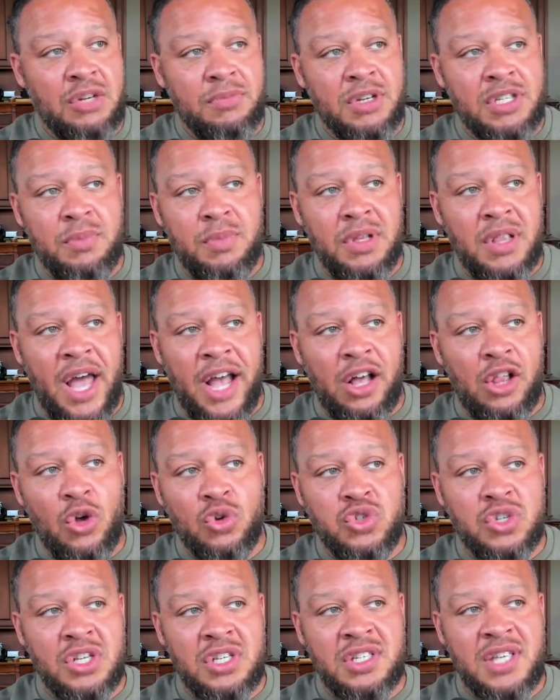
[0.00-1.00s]
He must have been like
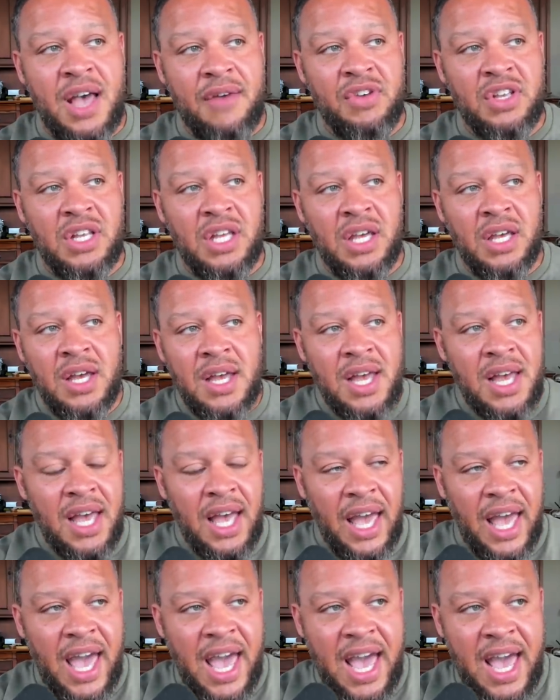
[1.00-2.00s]
close to 70.
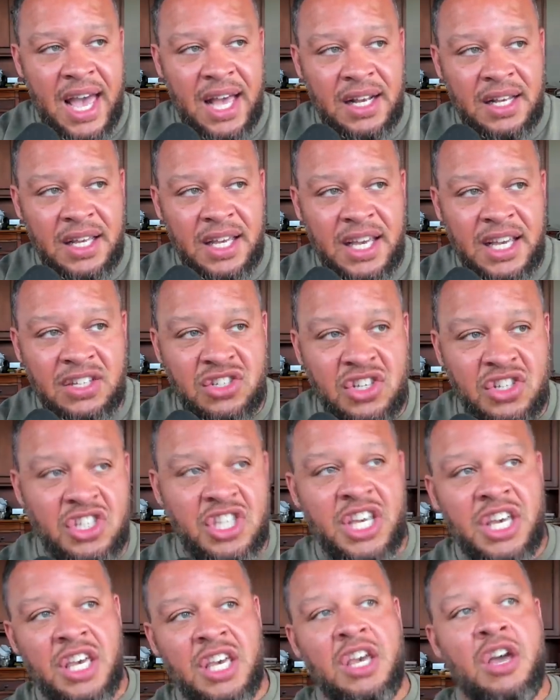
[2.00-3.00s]
And he's
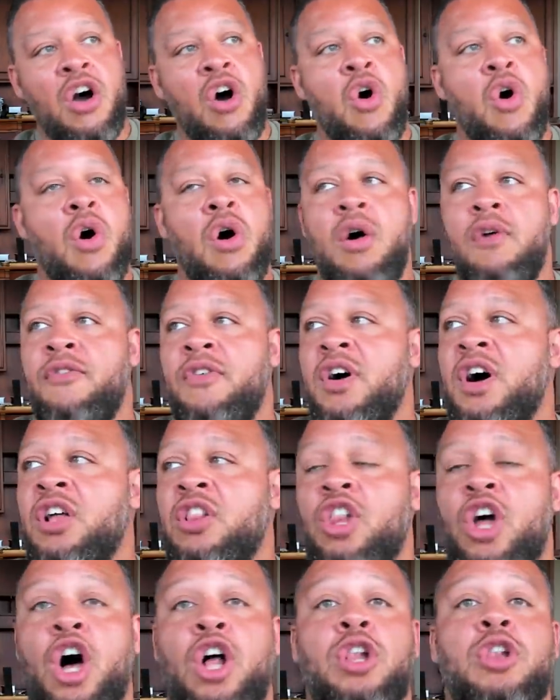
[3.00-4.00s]
the CEO
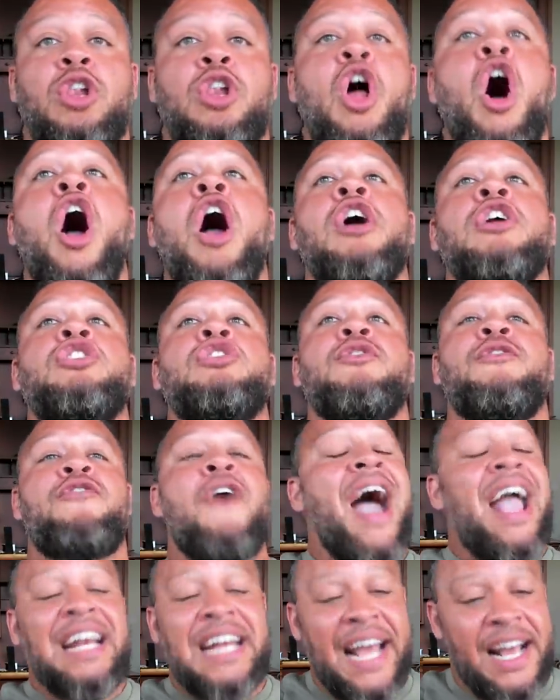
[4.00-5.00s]
of a large
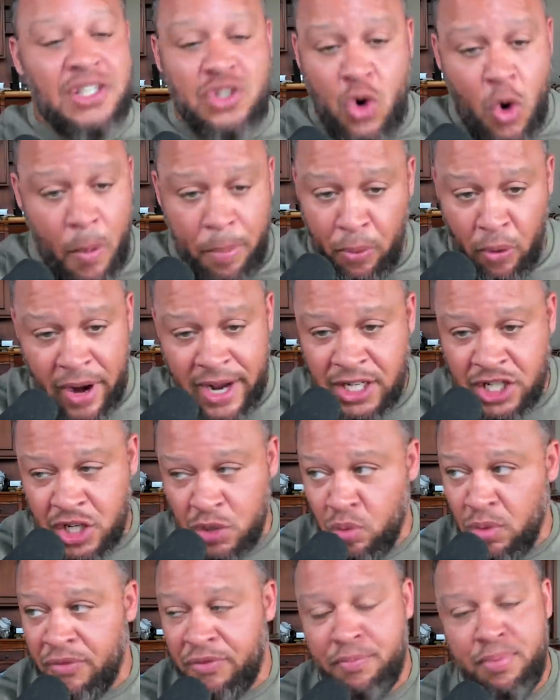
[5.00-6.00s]
finance
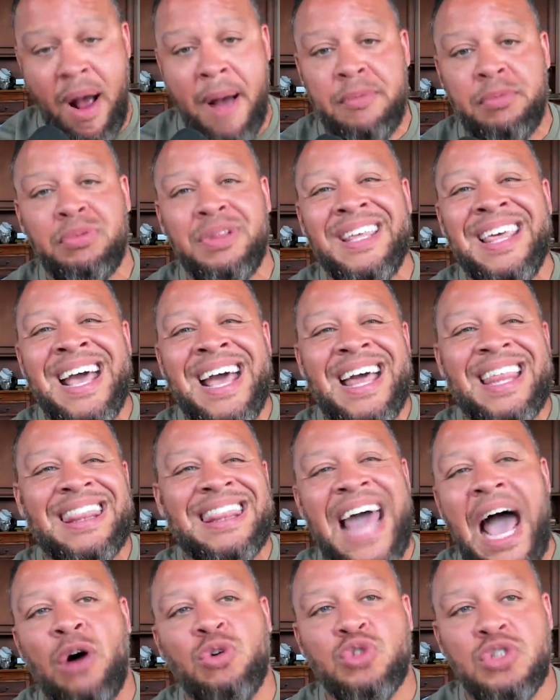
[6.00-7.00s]
corporation with probably
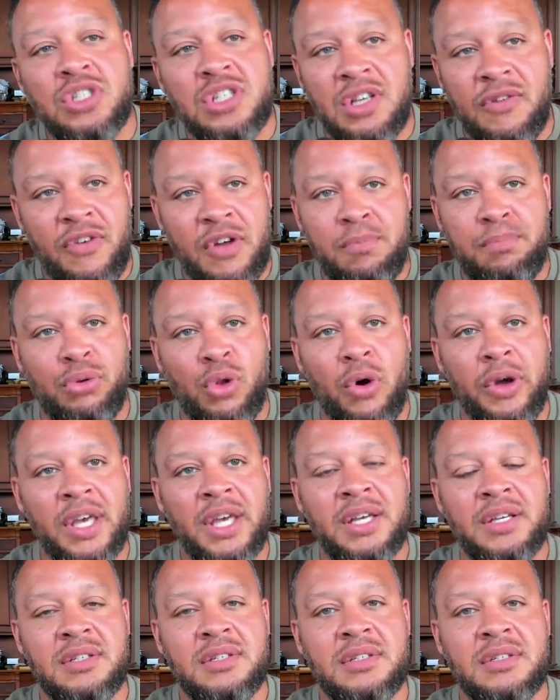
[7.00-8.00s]
thousands of
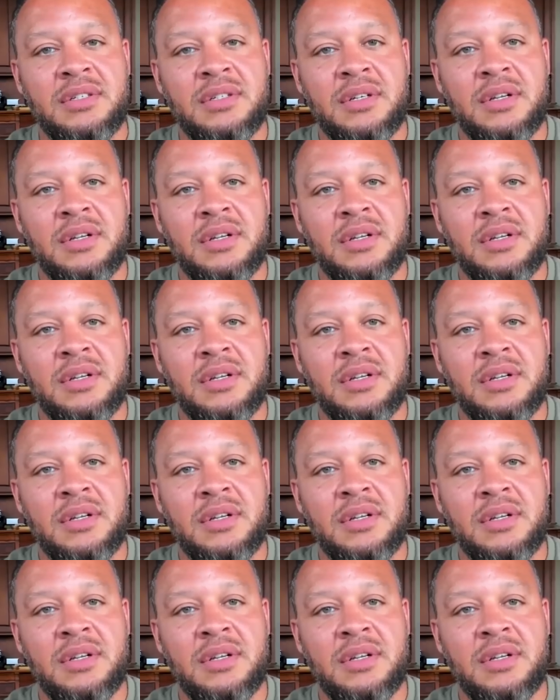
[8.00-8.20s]
employees.